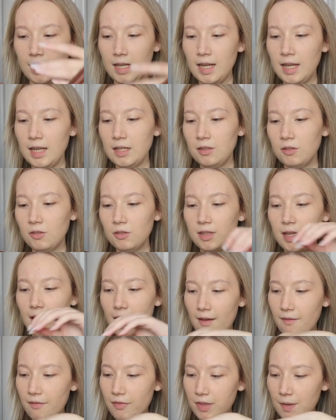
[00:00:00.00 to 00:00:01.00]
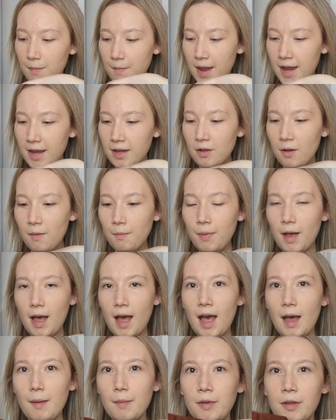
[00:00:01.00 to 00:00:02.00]
it does have the main
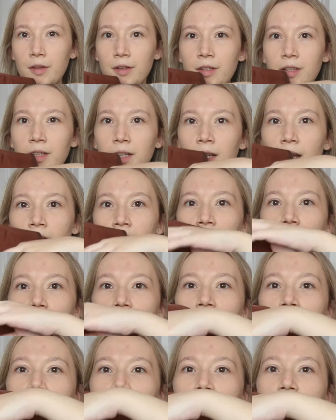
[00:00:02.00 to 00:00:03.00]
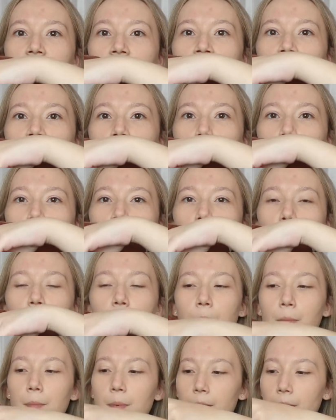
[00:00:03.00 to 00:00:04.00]
compartment and a little zip up
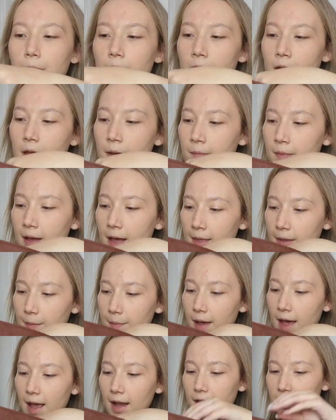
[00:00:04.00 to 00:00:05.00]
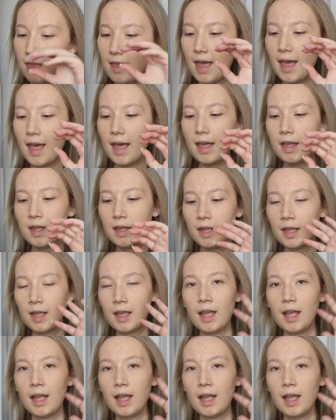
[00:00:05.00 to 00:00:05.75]
at the back there.